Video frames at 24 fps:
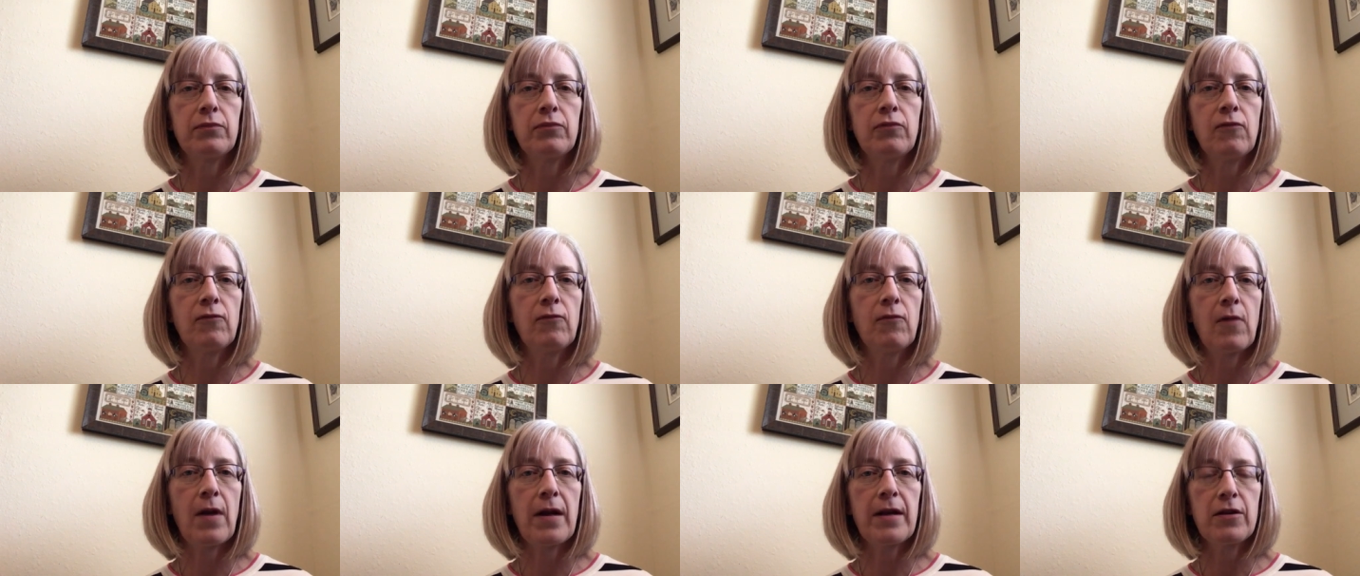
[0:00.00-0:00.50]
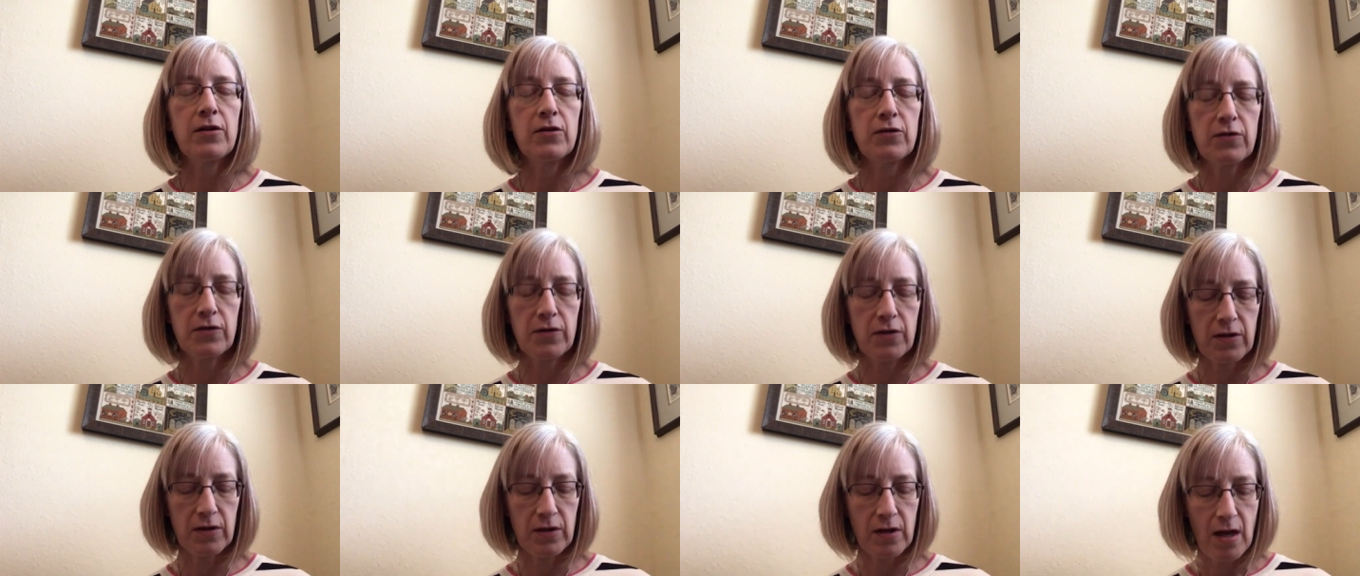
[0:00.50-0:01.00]

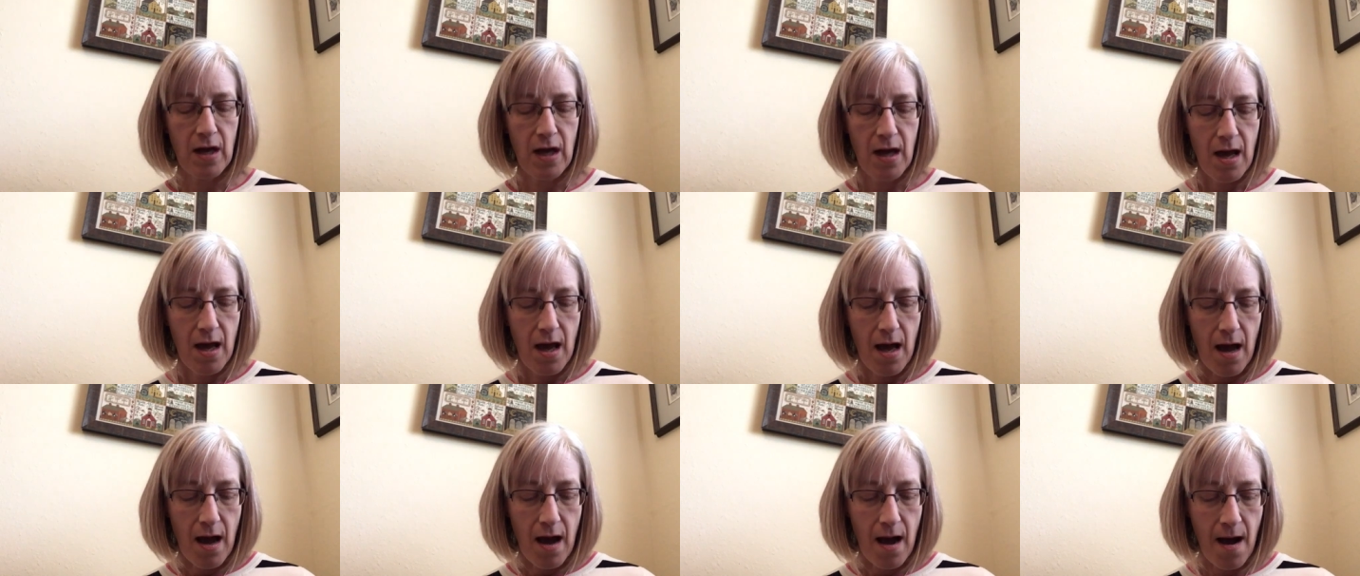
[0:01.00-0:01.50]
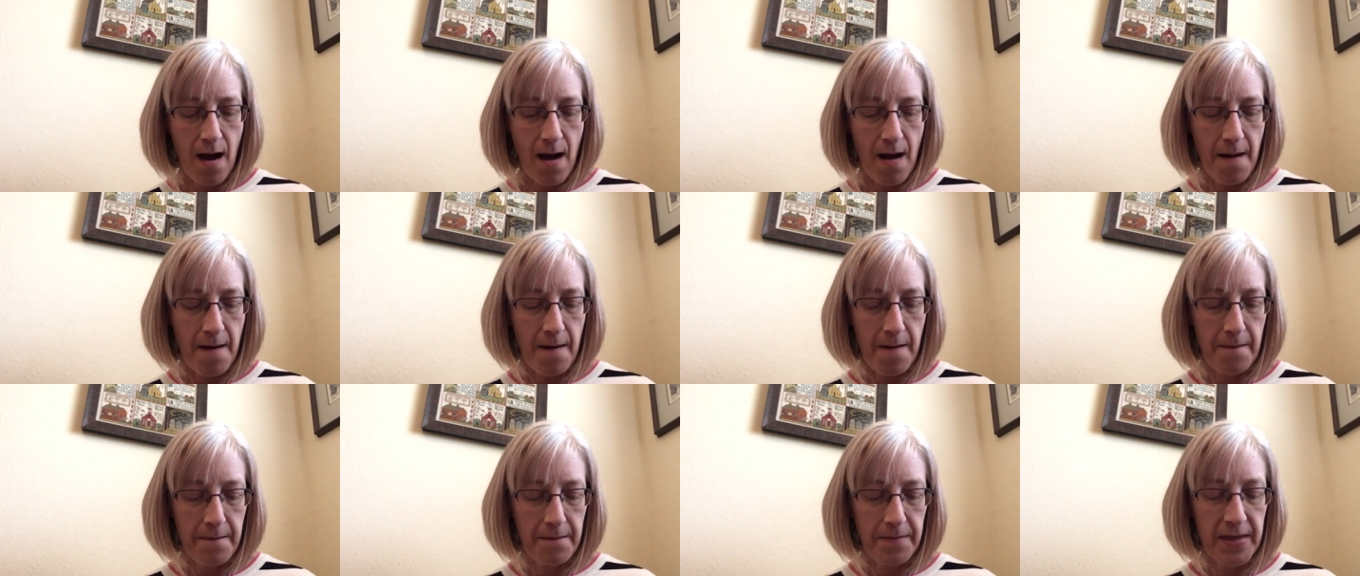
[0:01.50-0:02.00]
writers.
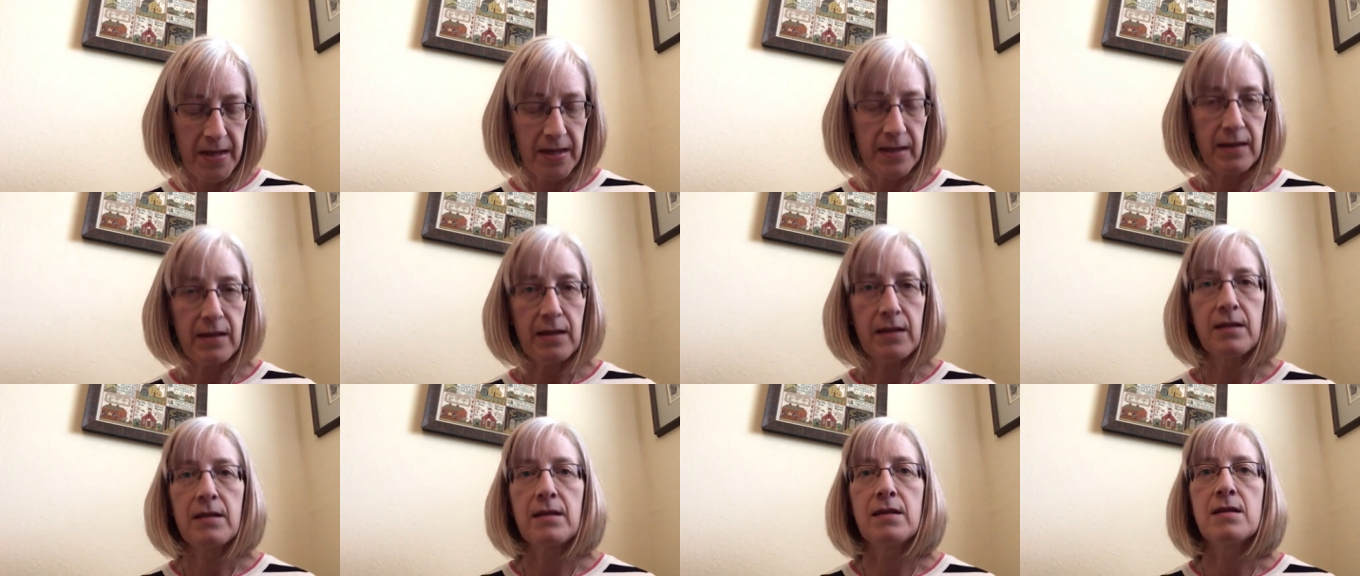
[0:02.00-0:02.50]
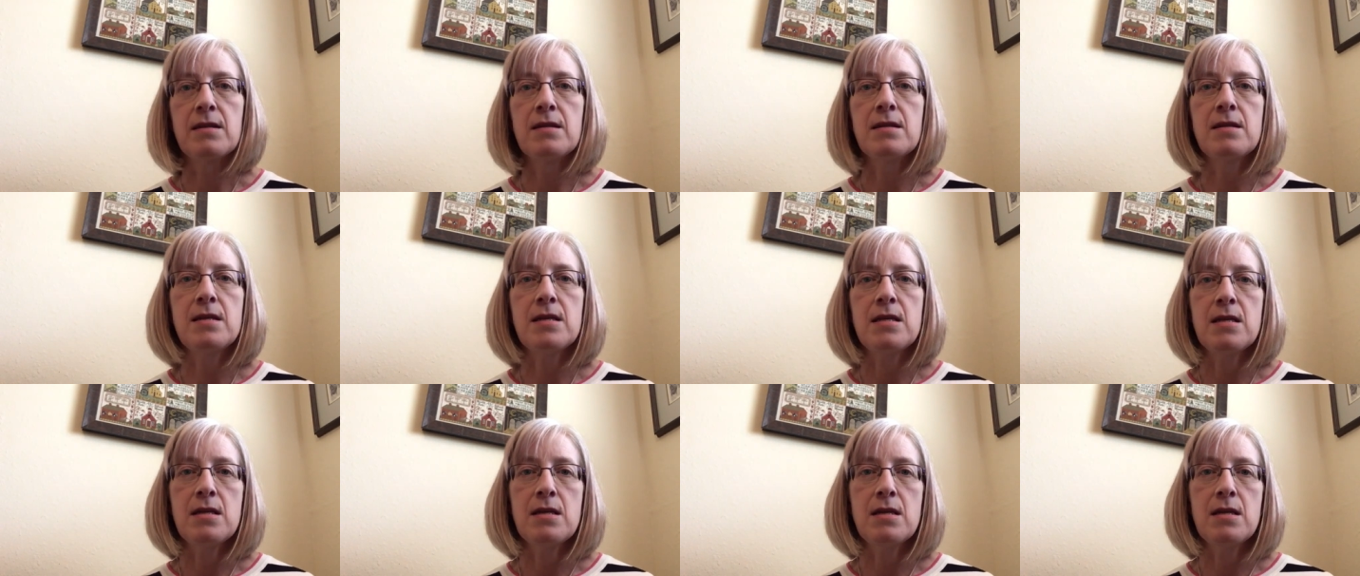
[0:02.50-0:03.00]
This is
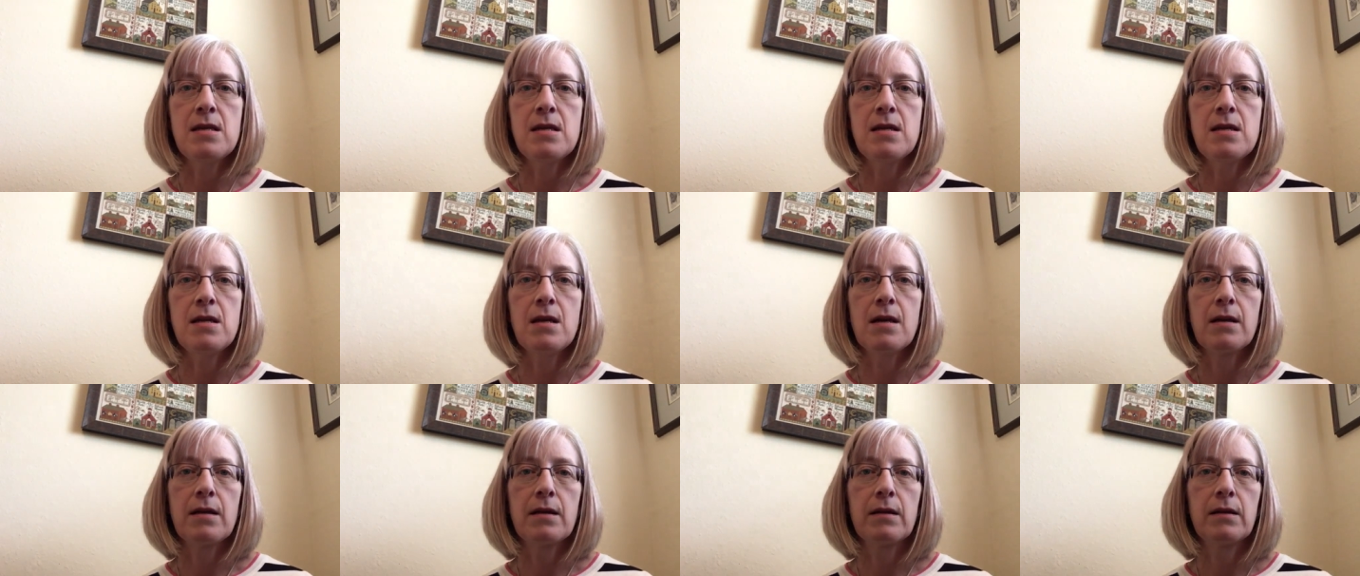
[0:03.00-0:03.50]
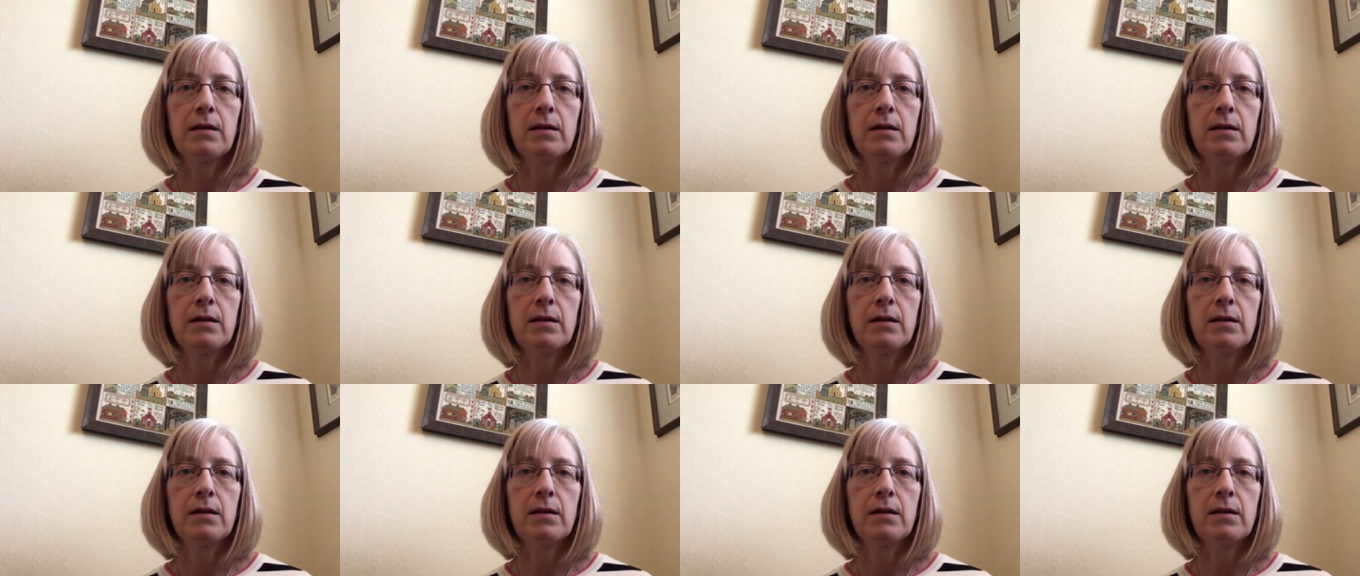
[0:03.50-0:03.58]
the